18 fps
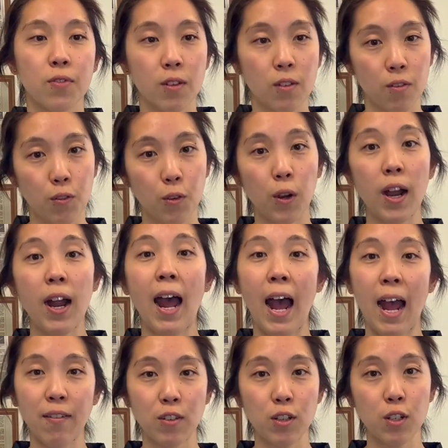For our
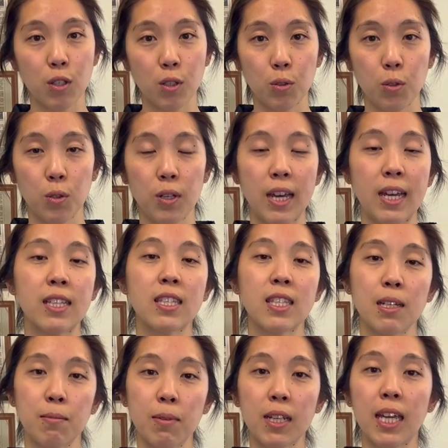after school and
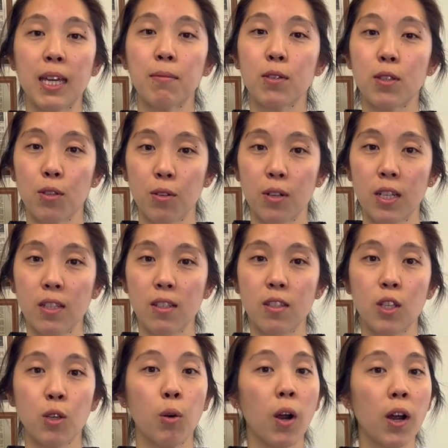summer camp students,
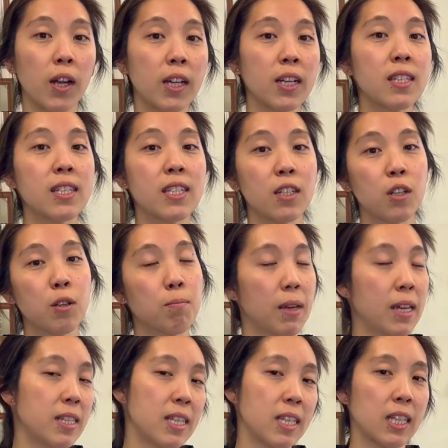you are considered
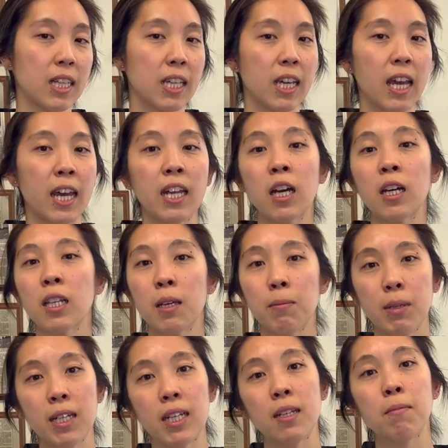basically an
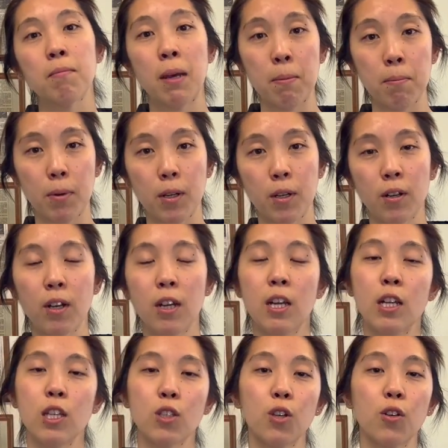unlimited member.
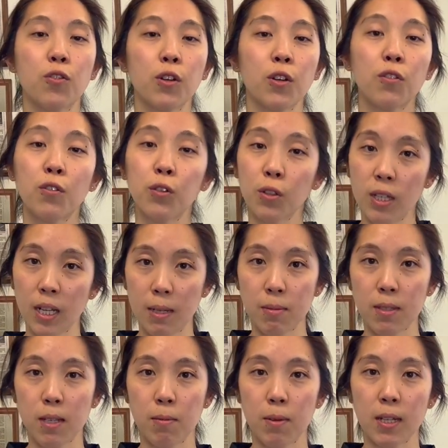So if you're a full-time
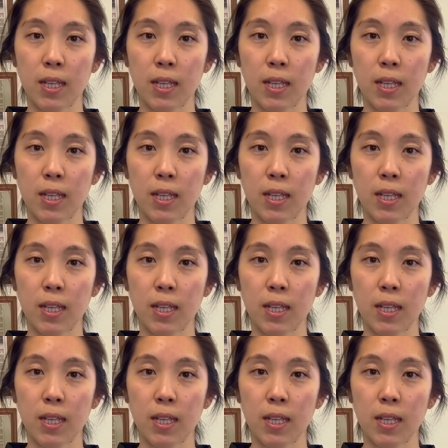summer